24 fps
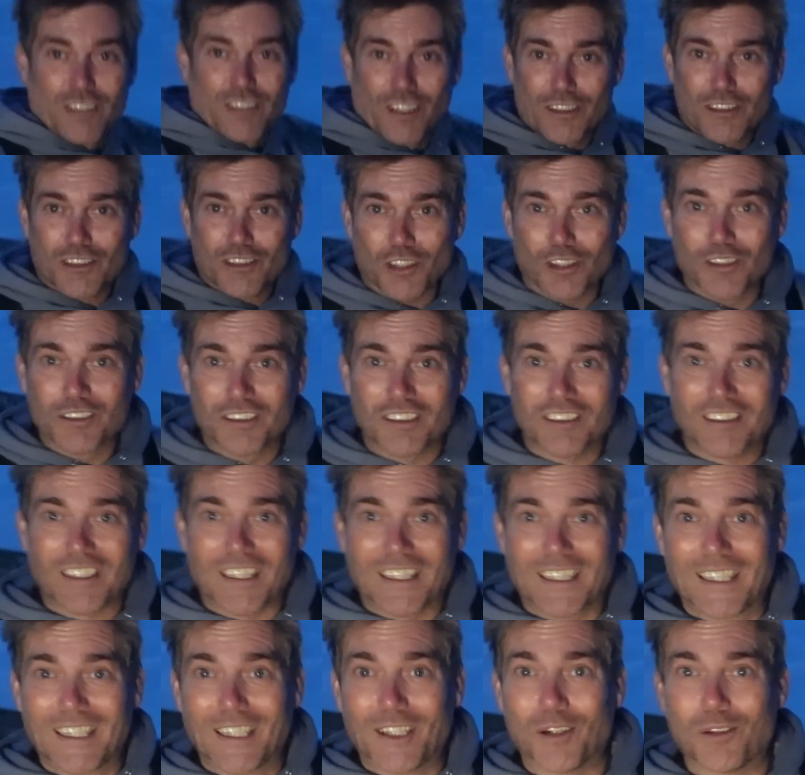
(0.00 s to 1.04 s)
John's just
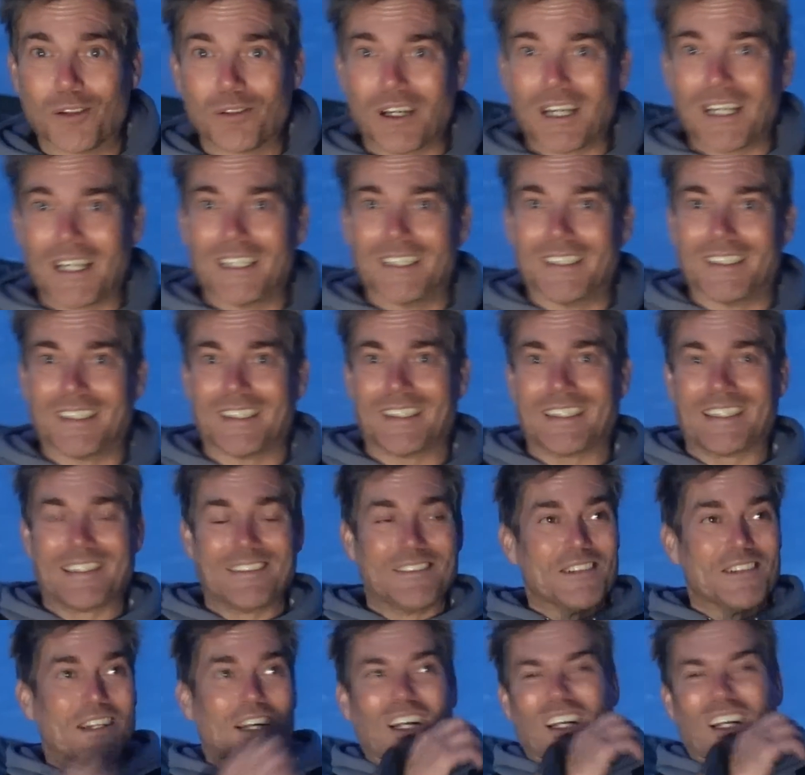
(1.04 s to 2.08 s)
had a little ray,
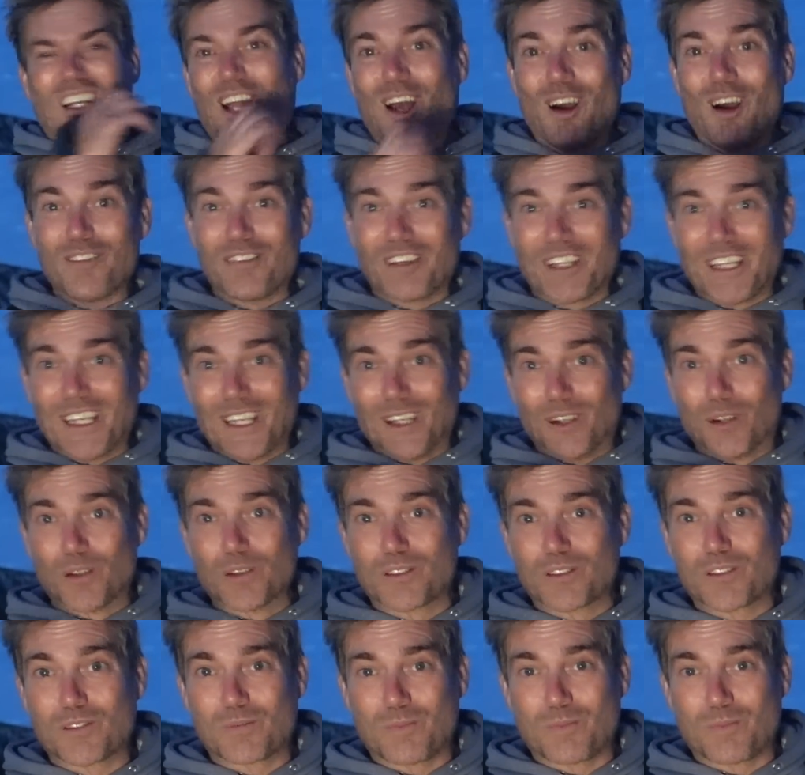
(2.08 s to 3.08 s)
lovely little